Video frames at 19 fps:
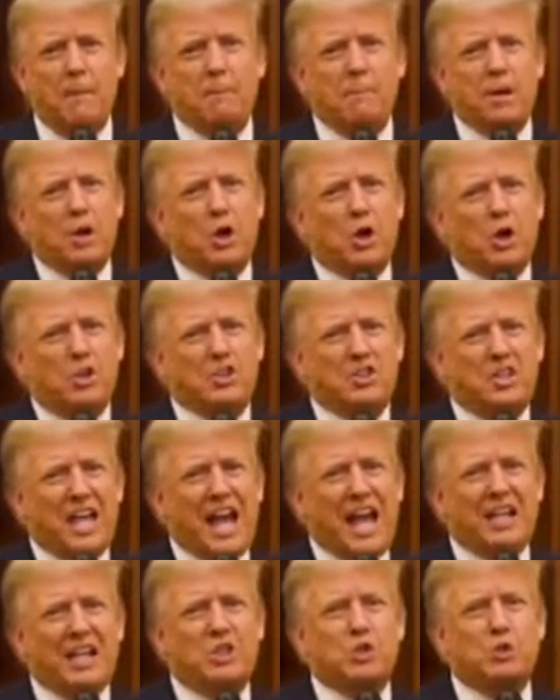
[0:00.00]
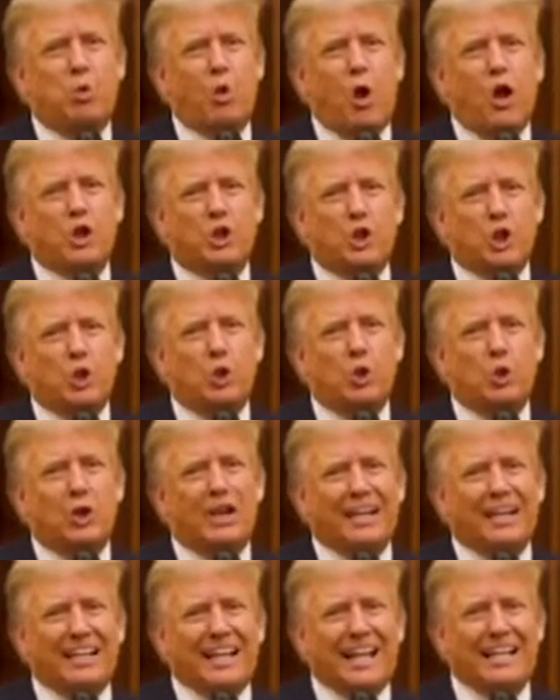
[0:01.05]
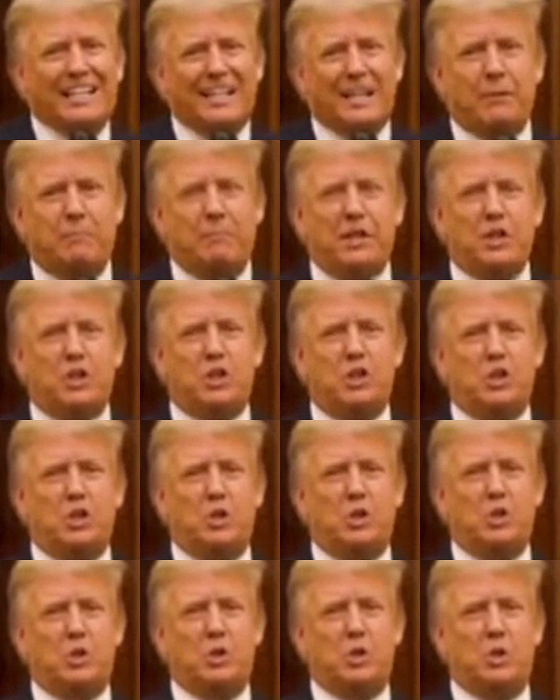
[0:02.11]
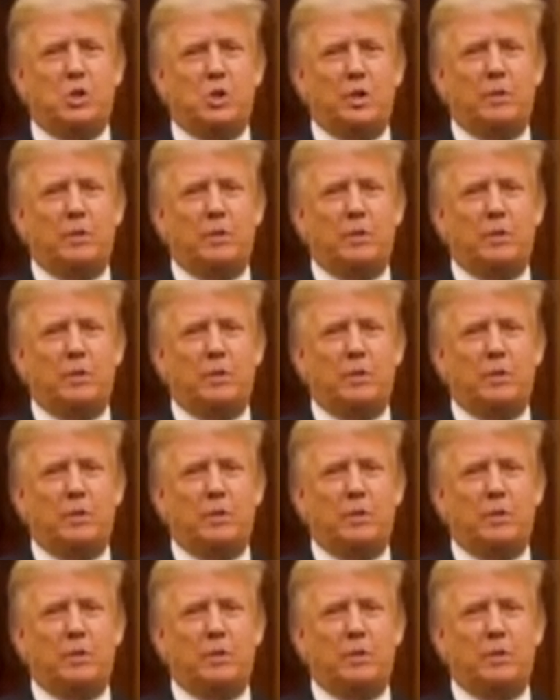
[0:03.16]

because that's what you elected me to do.